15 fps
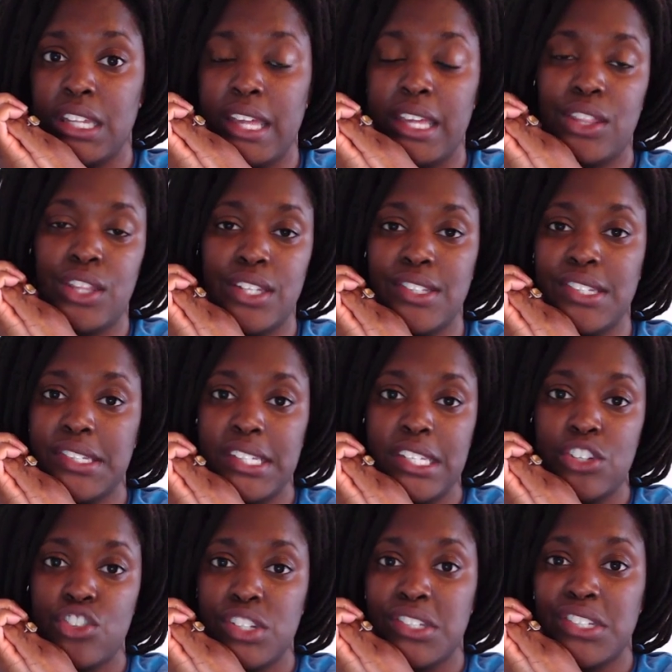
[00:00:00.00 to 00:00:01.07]
like, this
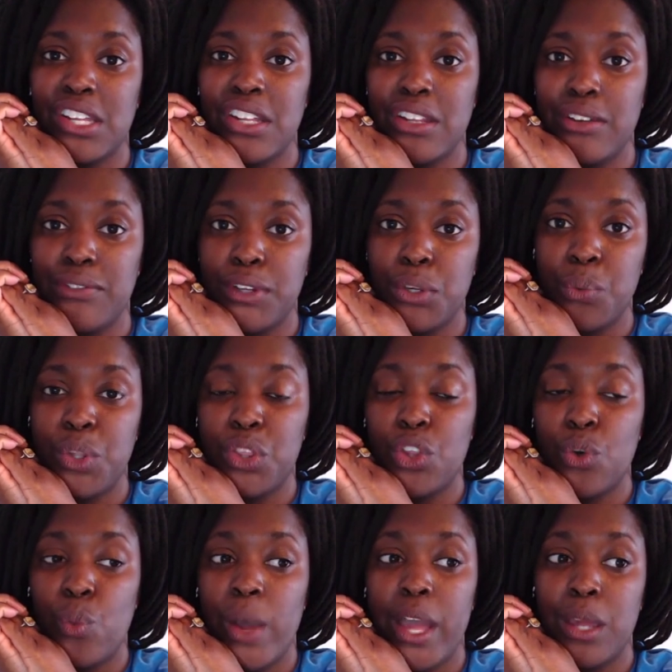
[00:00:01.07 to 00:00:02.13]
isn't just a living with
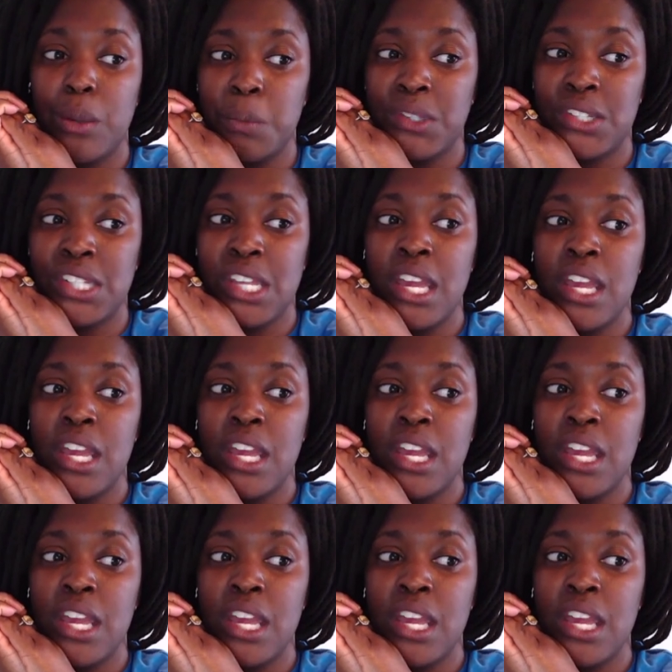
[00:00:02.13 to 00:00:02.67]
the webs